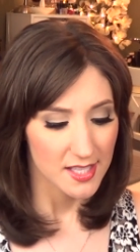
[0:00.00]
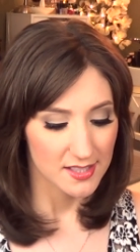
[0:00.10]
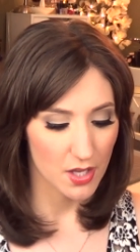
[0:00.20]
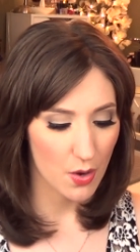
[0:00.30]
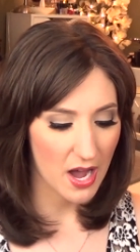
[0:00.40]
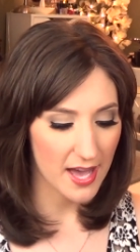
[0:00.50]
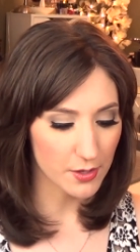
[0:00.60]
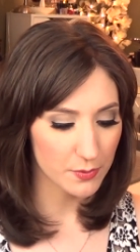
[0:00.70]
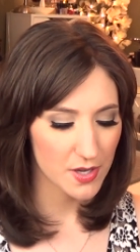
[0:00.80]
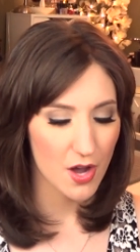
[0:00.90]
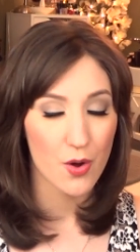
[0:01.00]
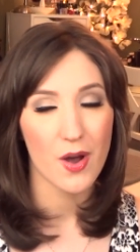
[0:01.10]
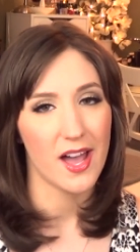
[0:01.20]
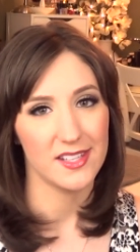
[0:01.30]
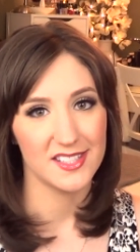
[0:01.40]
So I don't
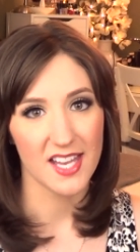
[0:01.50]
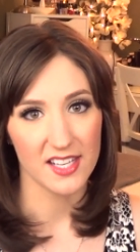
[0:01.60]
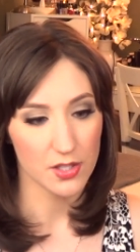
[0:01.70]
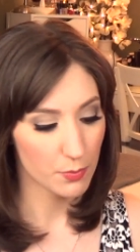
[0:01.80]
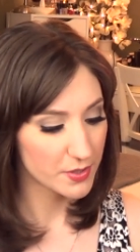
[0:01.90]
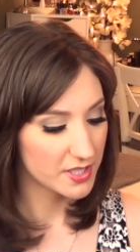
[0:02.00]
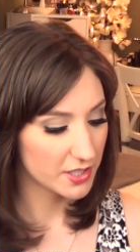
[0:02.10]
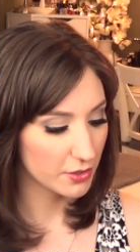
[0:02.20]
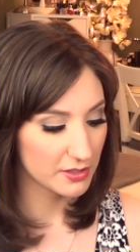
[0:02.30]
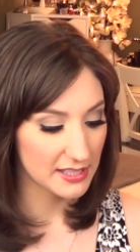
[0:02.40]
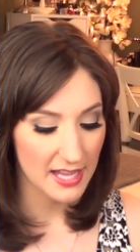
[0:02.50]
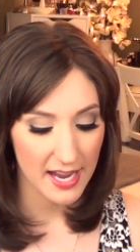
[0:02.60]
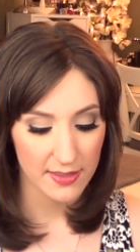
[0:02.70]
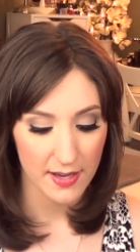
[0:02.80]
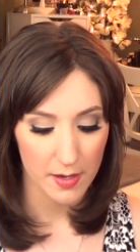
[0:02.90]
know, I, I don't particularly
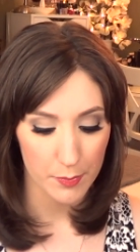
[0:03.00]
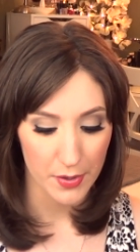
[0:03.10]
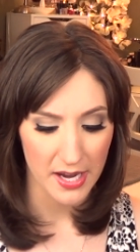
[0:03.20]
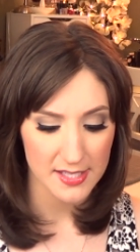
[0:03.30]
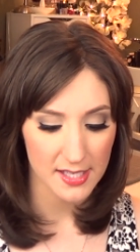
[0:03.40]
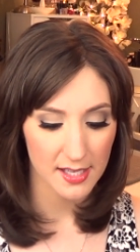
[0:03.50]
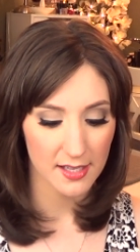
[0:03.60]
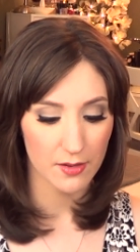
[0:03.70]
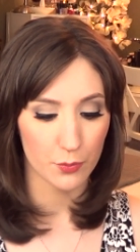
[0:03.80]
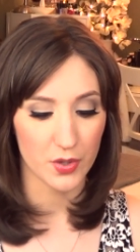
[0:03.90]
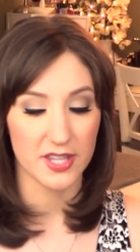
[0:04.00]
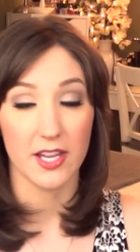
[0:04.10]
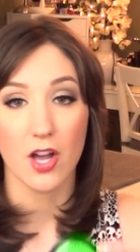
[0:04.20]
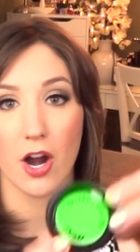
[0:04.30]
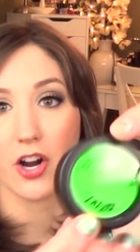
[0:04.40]
like their branding, what
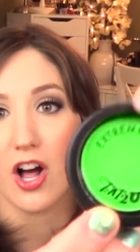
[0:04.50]
they are